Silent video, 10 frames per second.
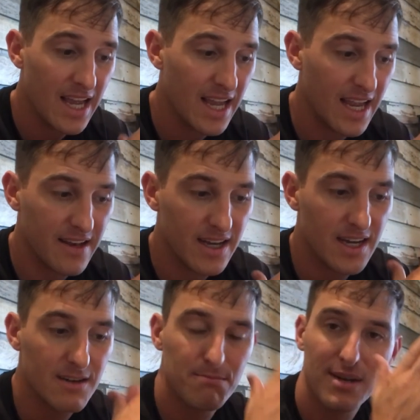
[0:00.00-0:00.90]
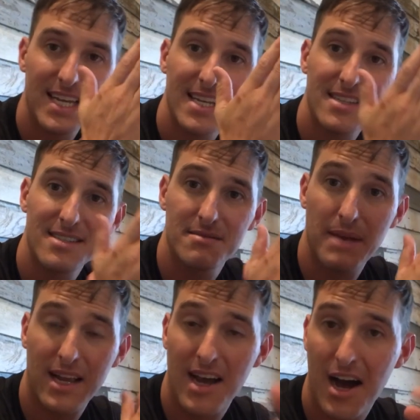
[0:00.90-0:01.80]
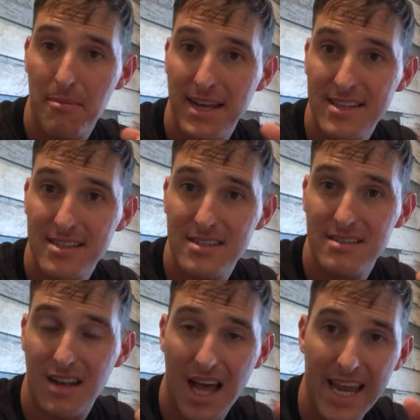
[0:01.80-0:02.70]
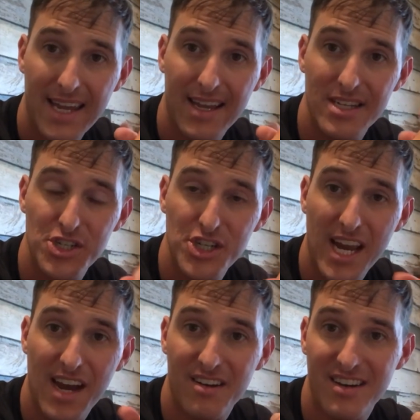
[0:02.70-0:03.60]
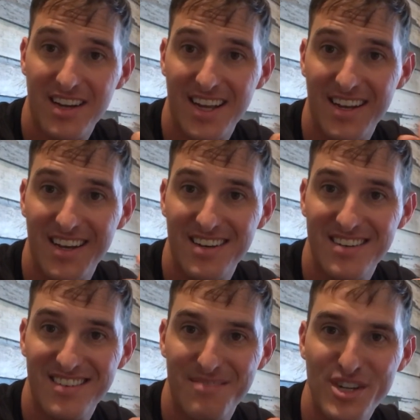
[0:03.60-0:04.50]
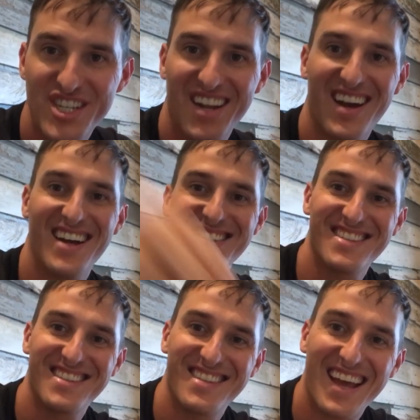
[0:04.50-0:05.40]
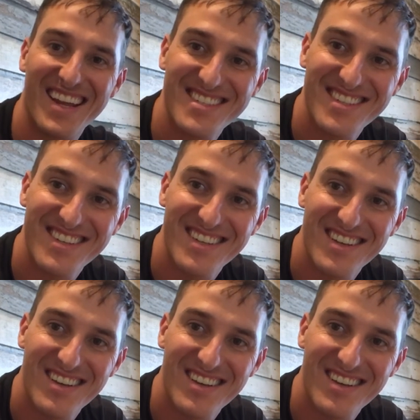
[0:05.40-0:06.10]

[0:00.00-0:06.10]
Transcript: and uh, please make comments, like, and share. And uh, appreciate it, guys. Thanks.